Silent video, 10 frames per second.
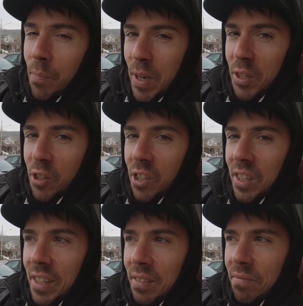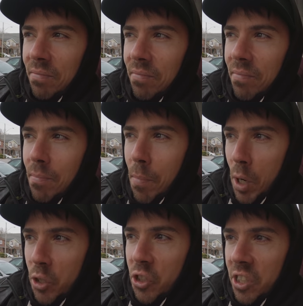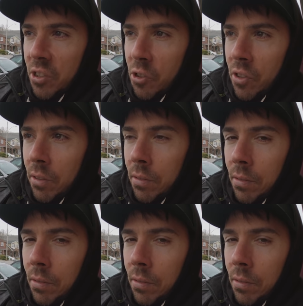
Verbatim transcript: Basically, Martians